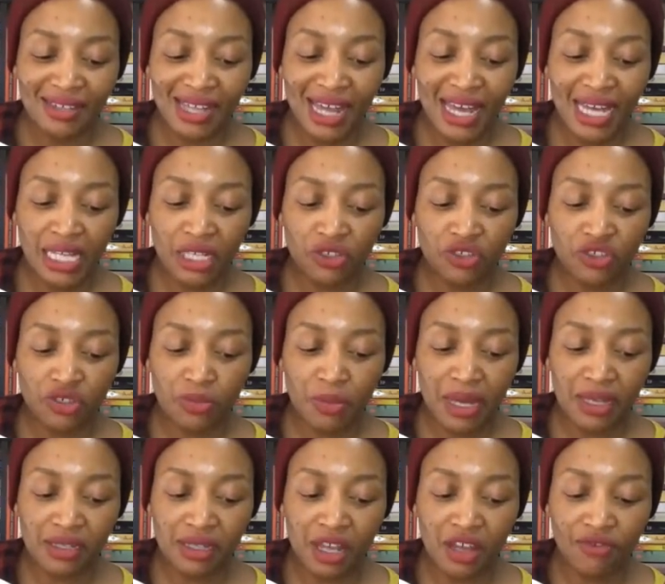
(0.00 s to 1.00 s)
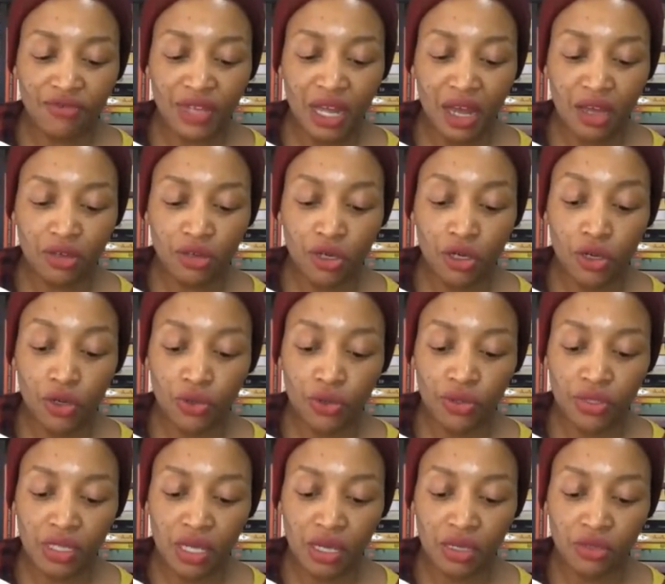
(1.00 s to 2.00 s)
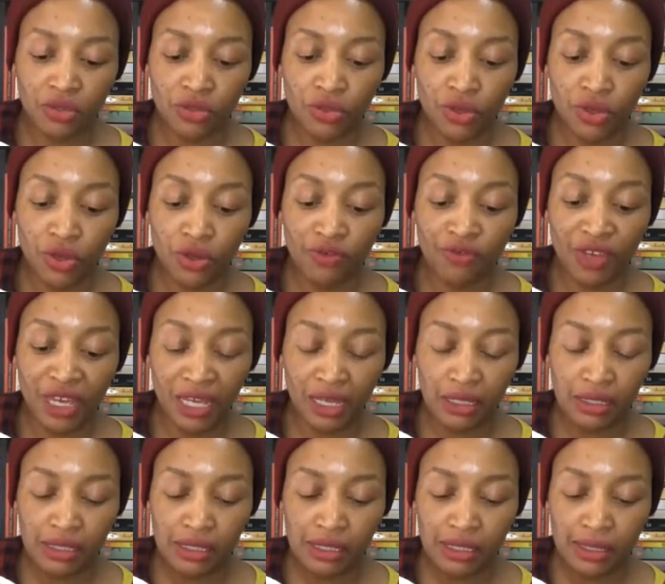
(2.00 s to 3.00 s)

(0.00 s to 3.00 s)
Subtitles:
inched myself down closer to her face.